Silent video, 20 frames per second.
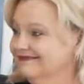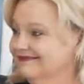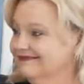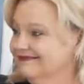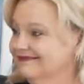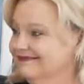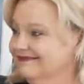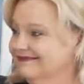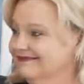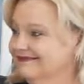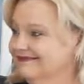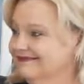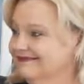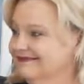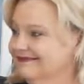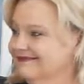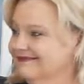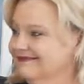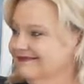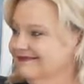
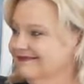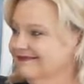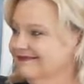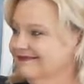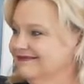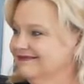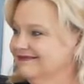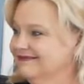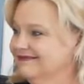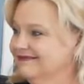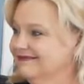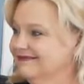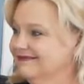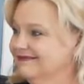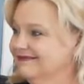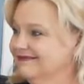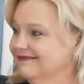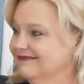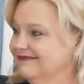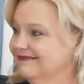
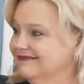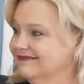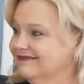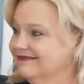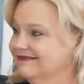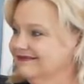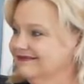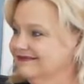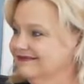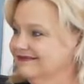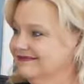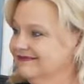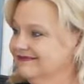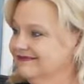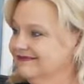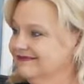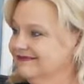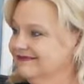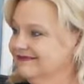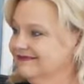
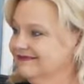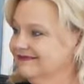(not speaking)